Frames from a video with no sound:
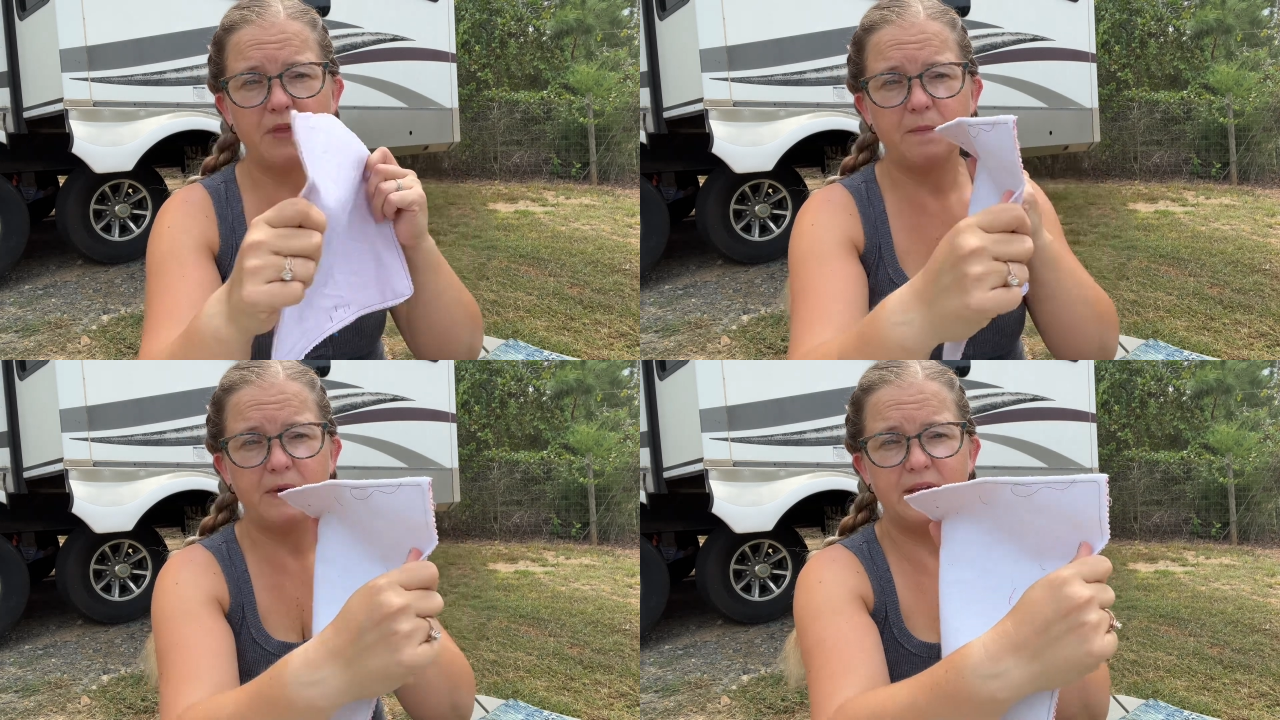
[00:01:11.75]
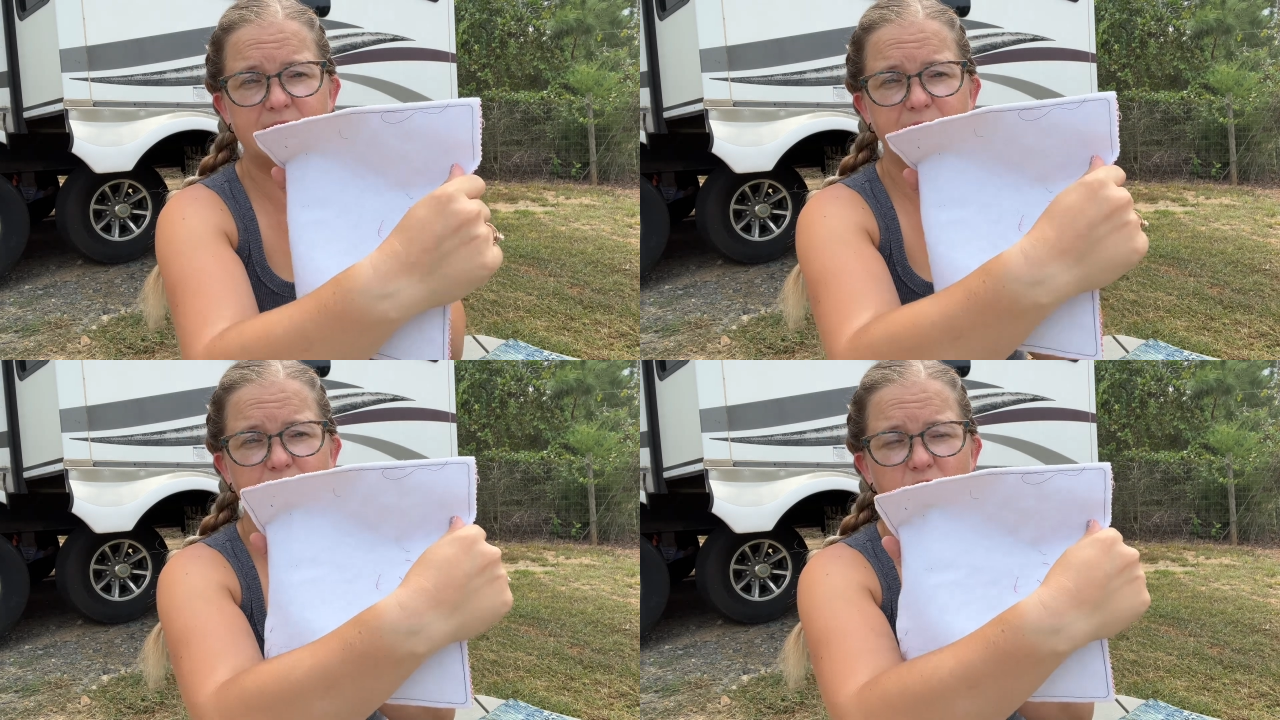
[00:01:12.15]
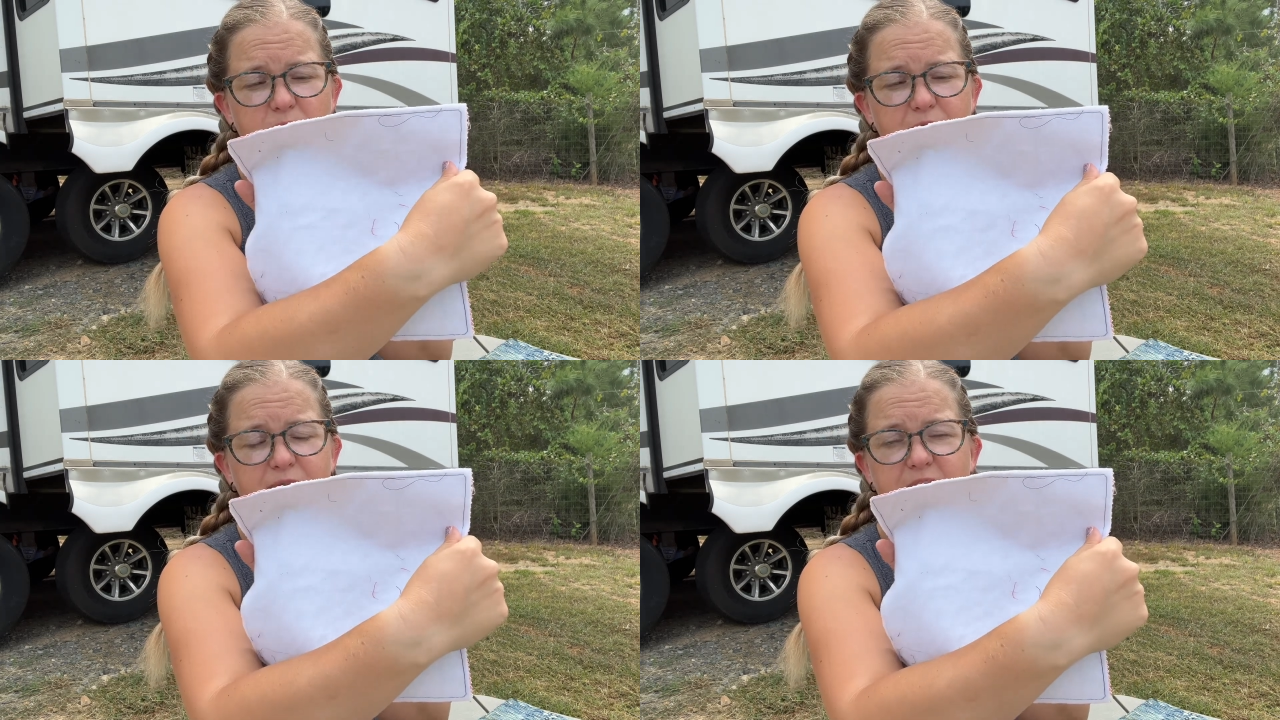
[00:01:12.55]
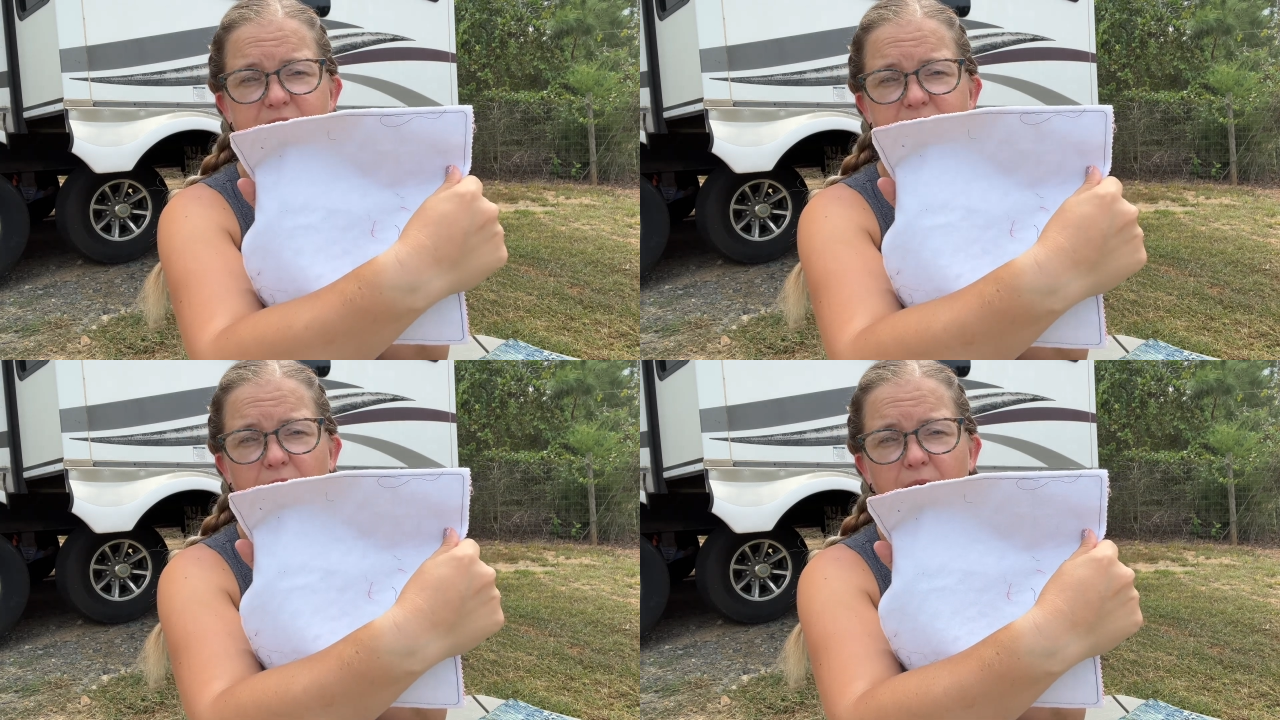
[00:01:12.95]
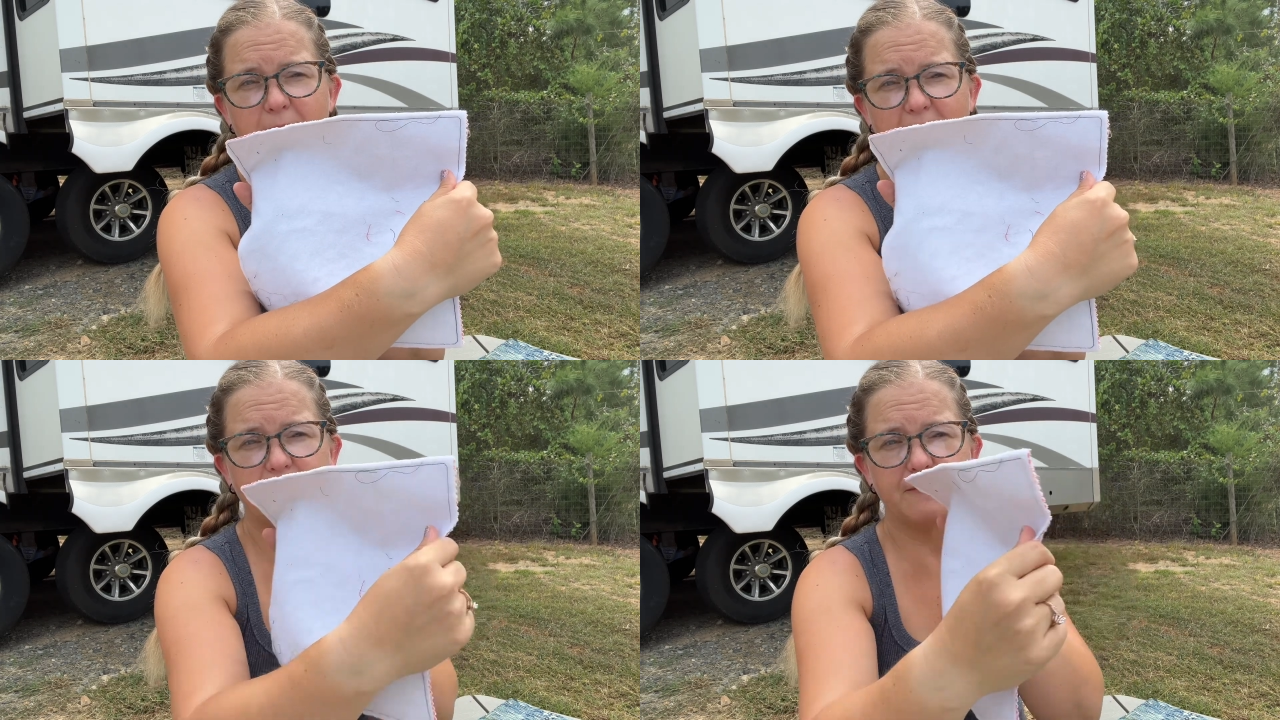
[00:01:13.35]
a piece of fusible fleece on the
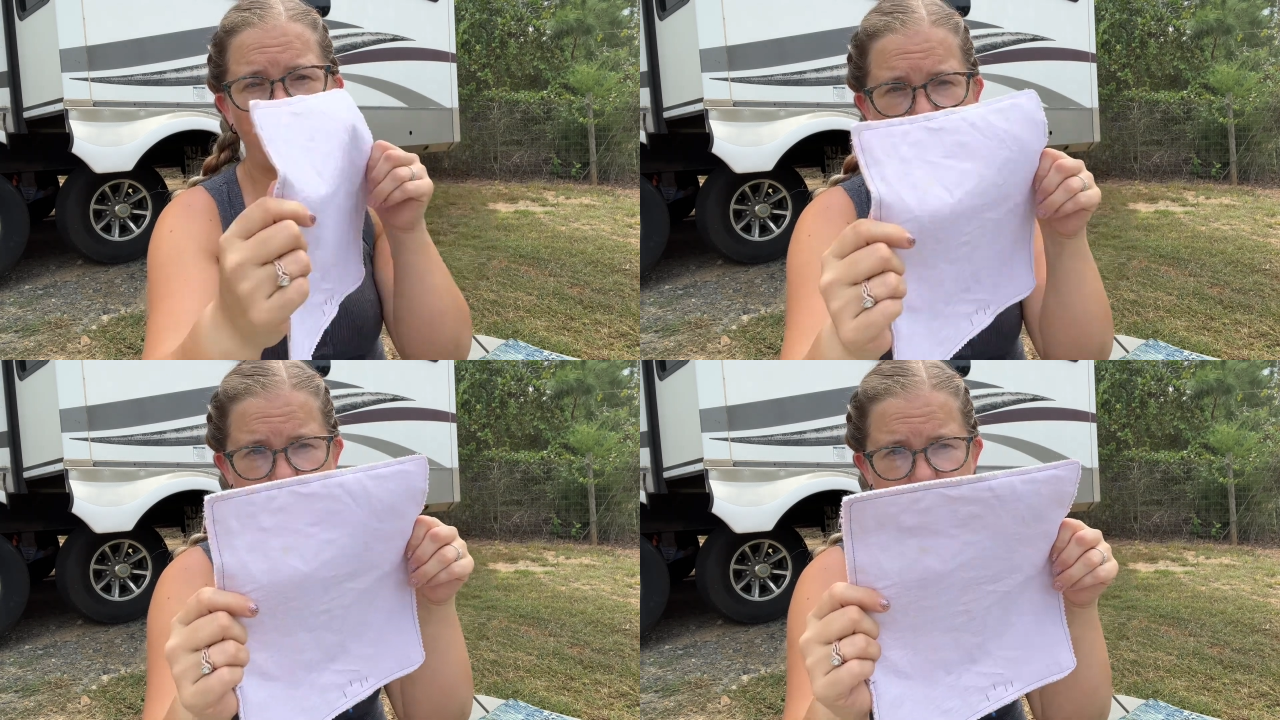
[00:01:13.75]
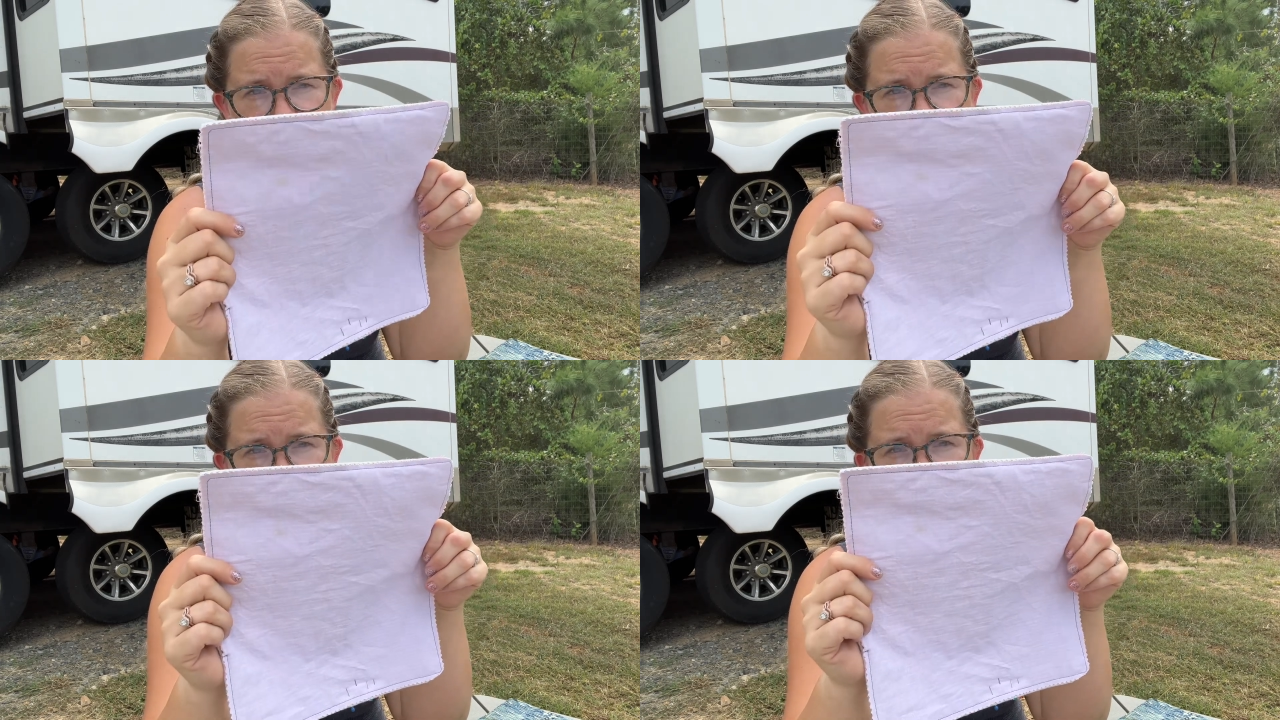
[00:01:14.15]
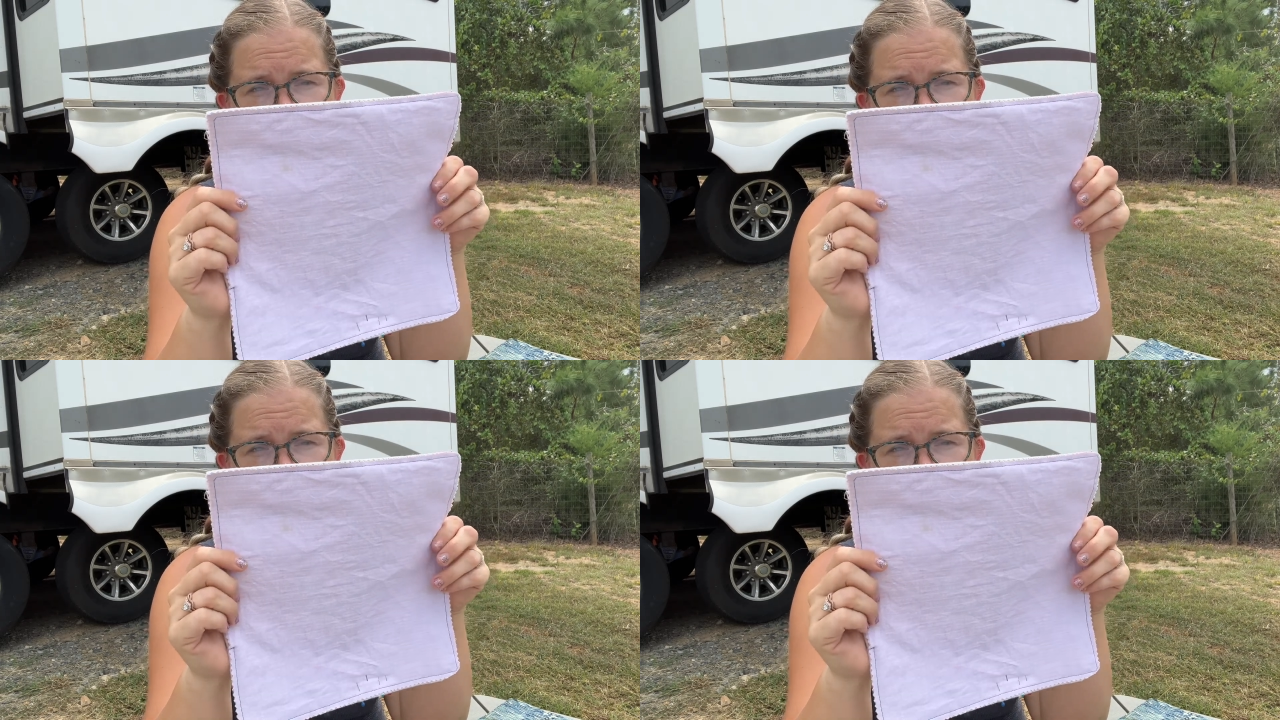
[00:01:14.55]
back of one of them.